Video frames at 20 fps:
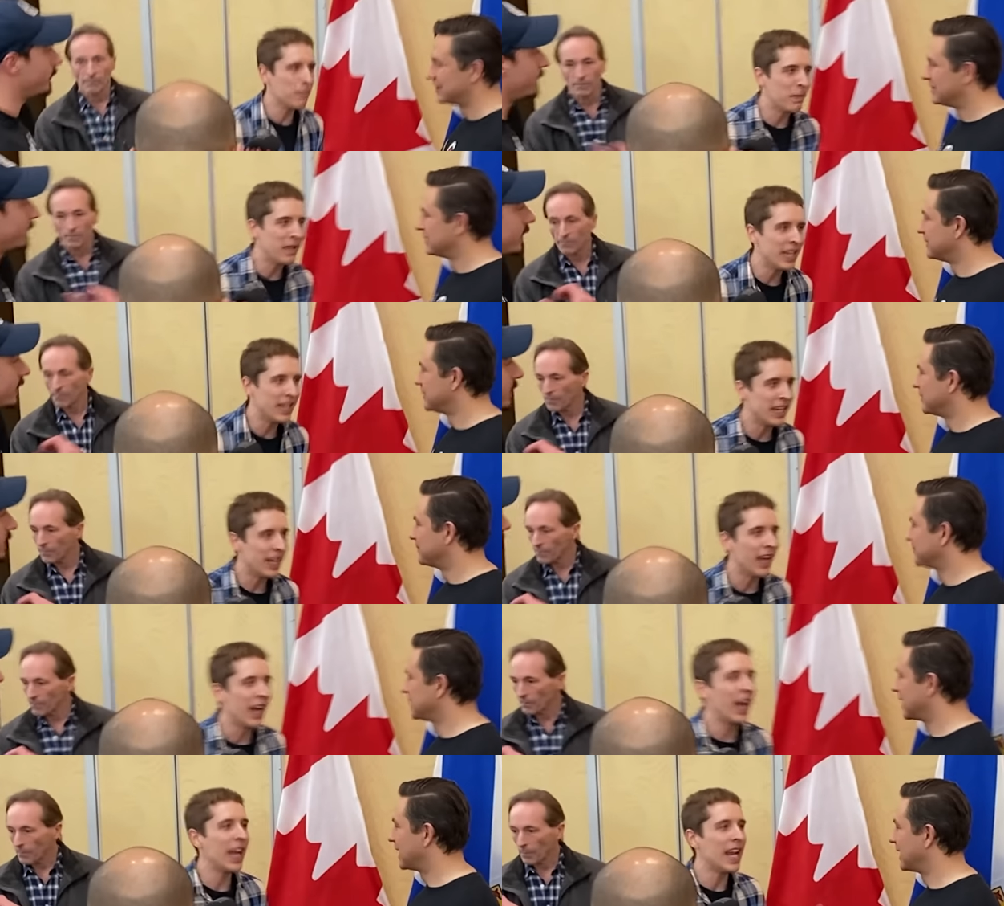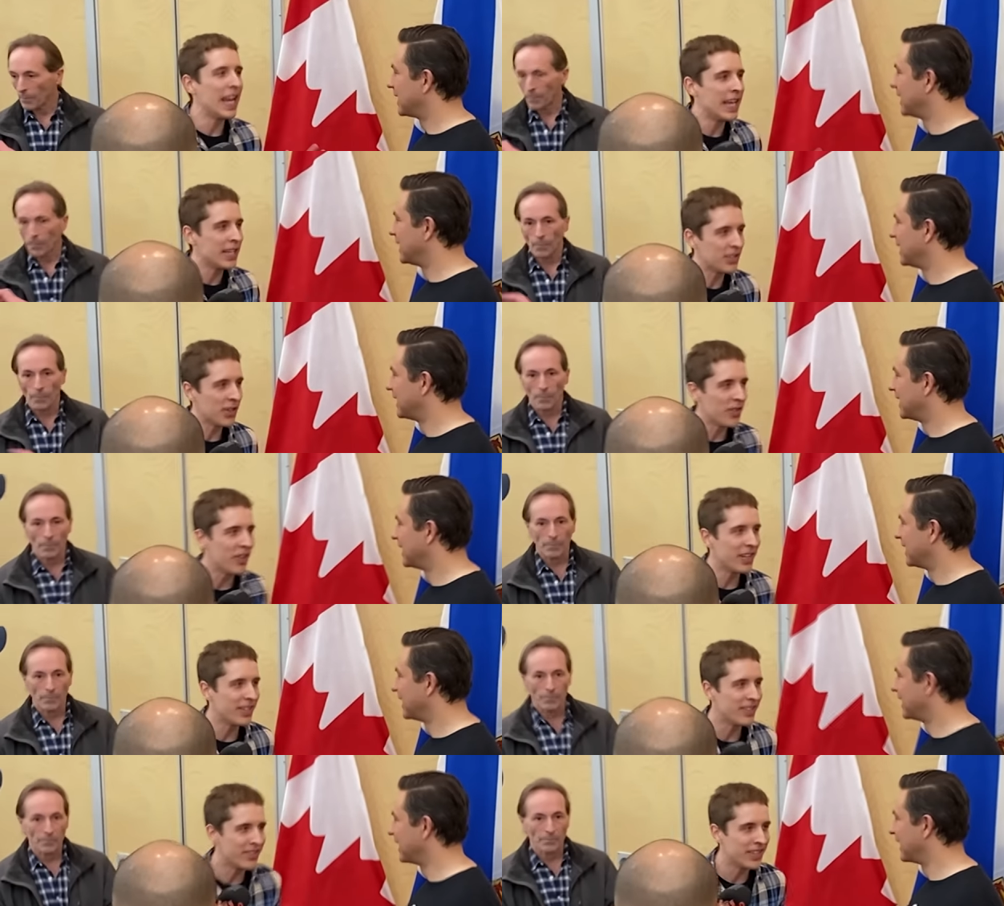Speaker 1: PEI into
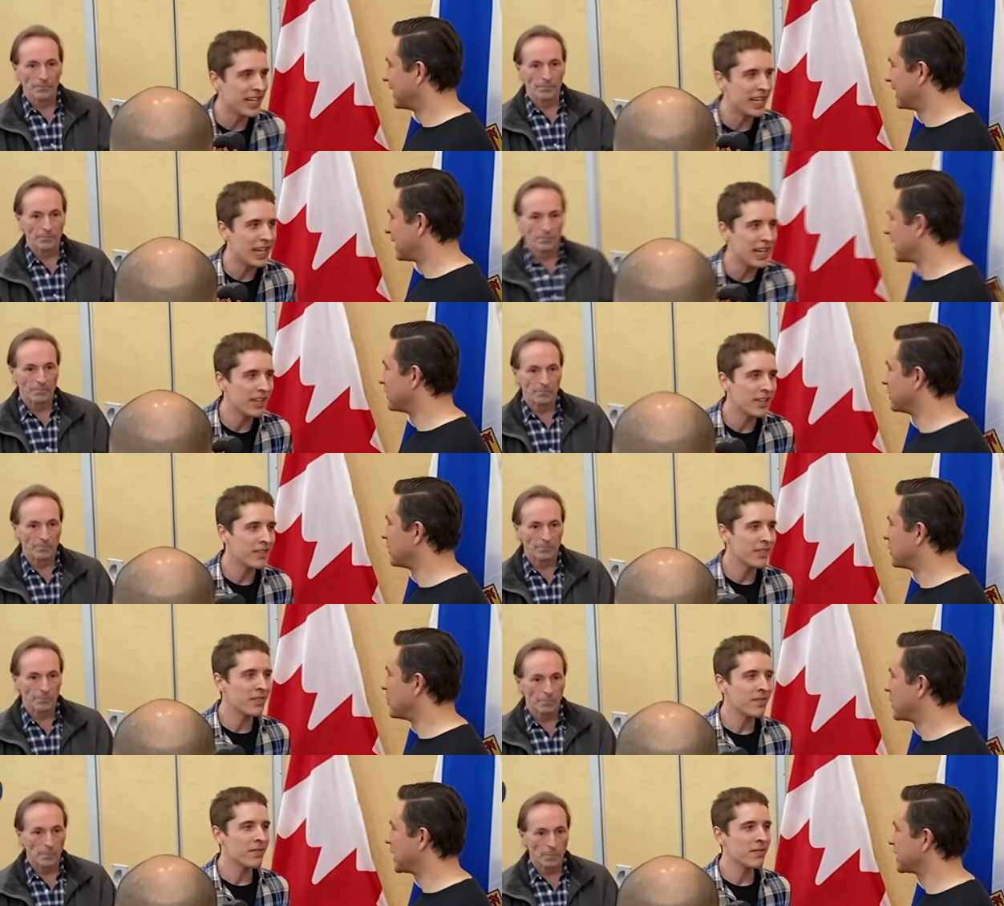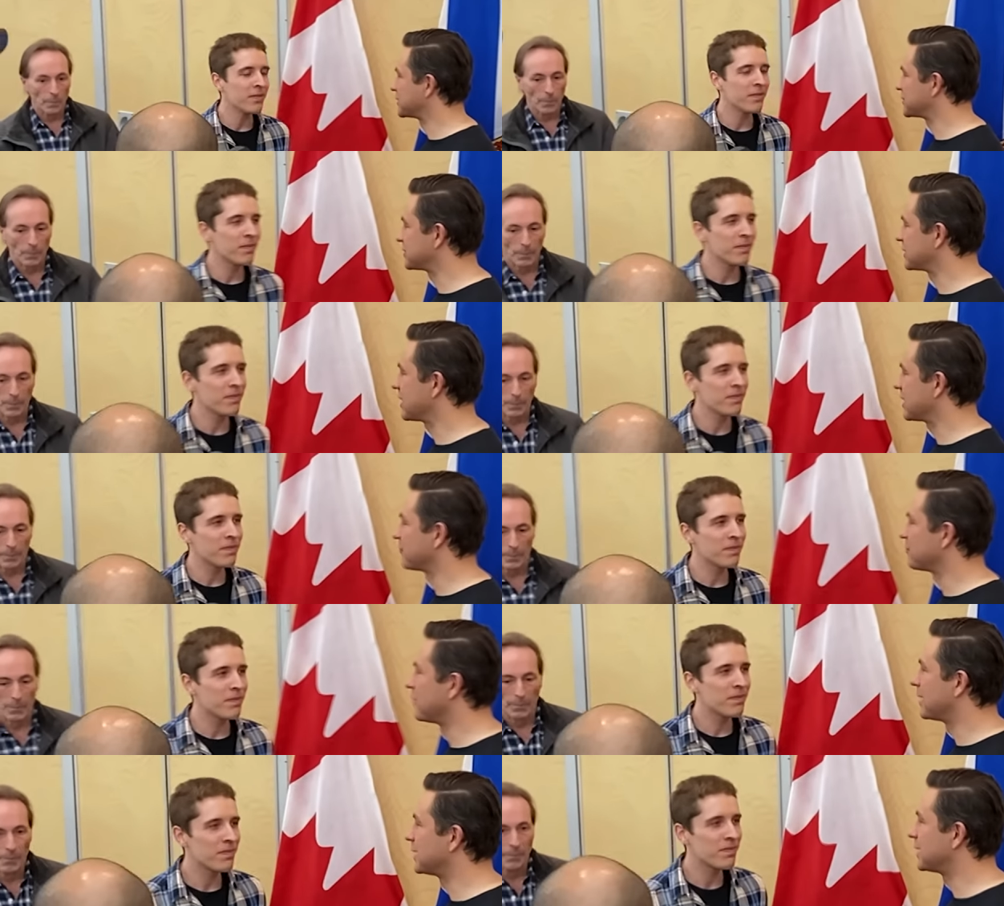the sea? I think we could
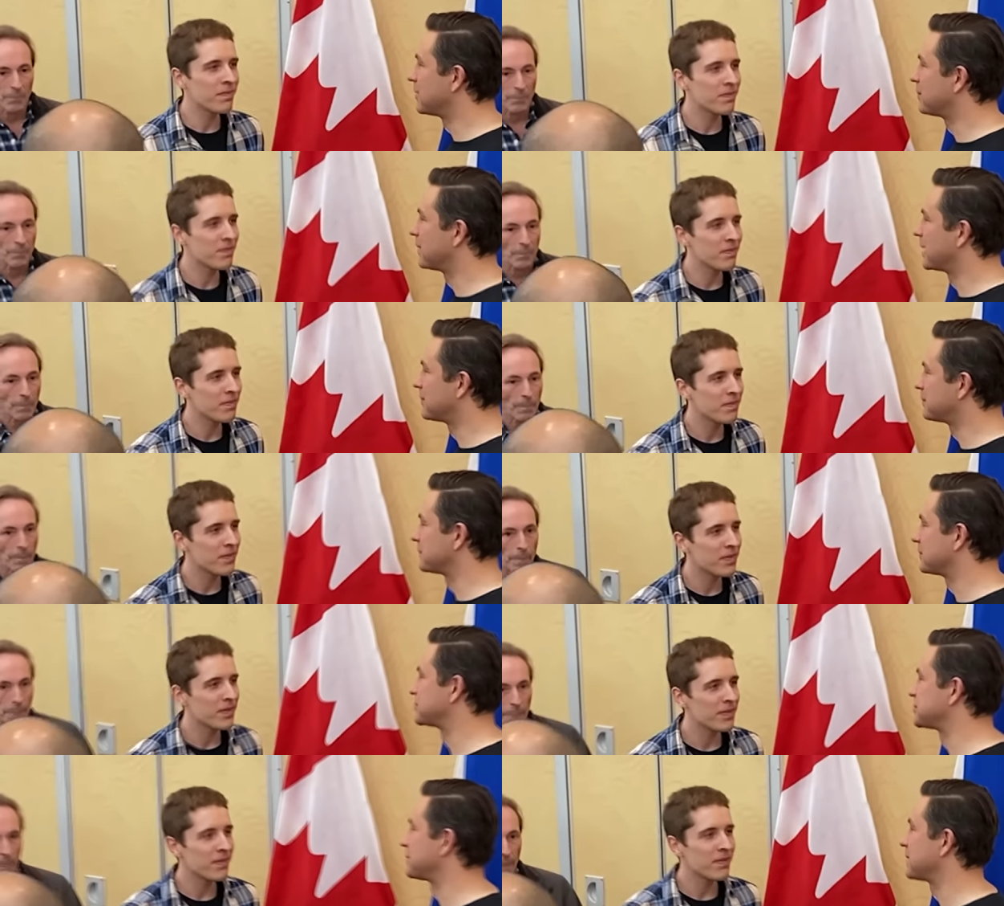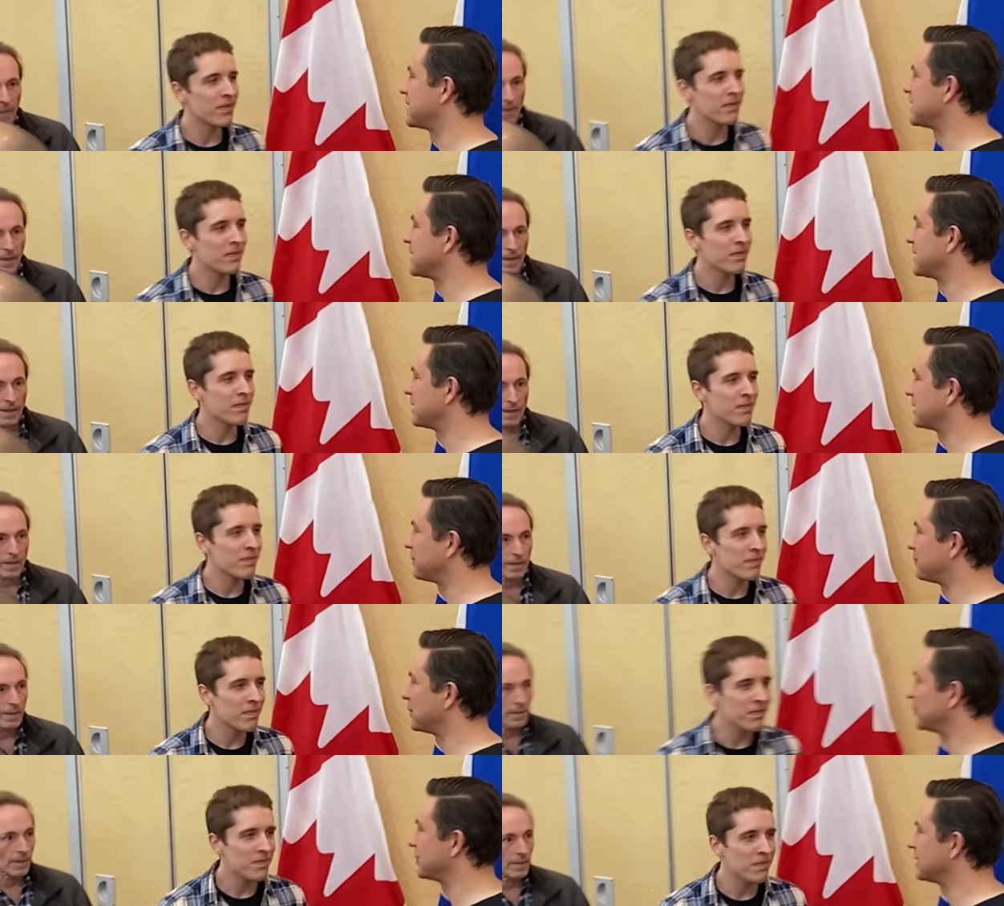save money by spending
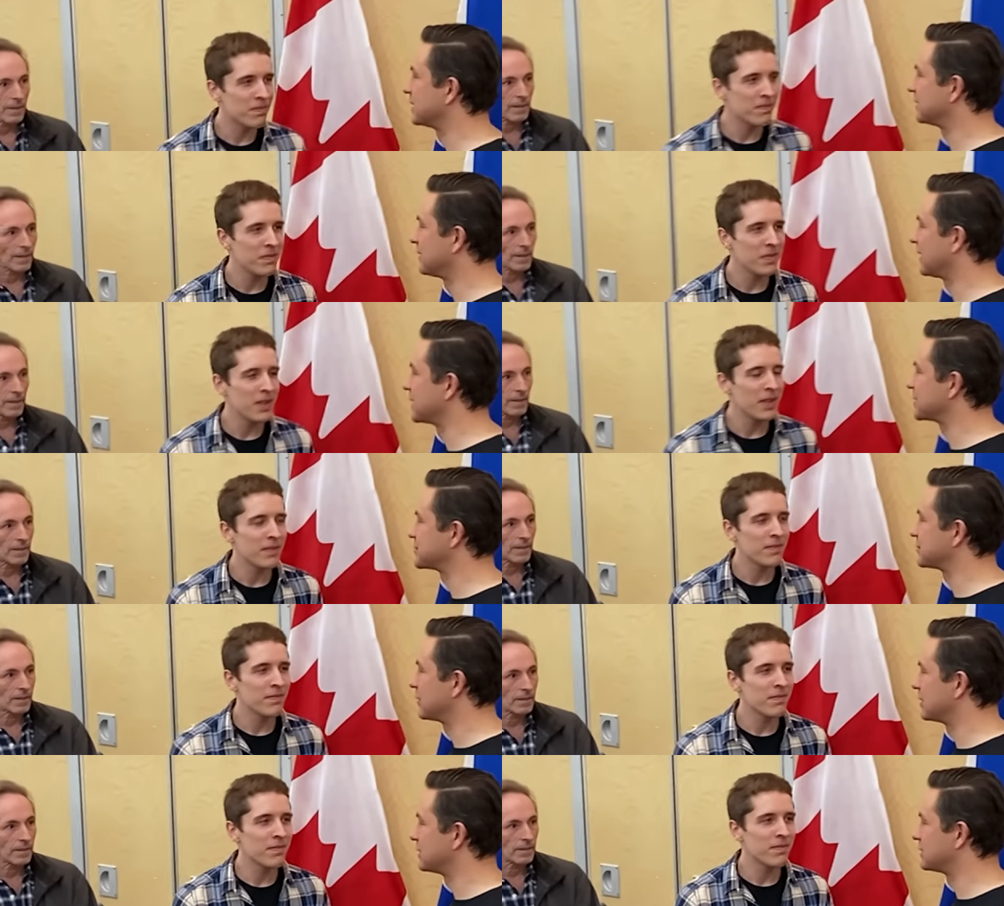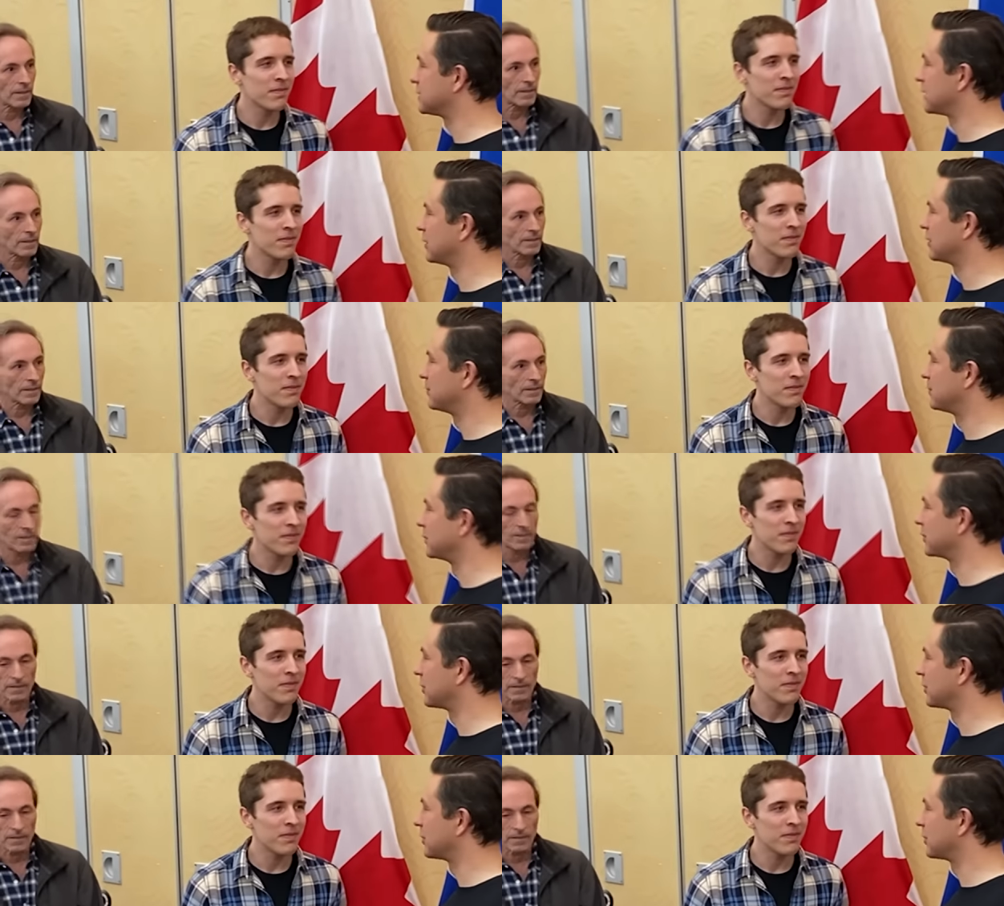$1 billion less on terrible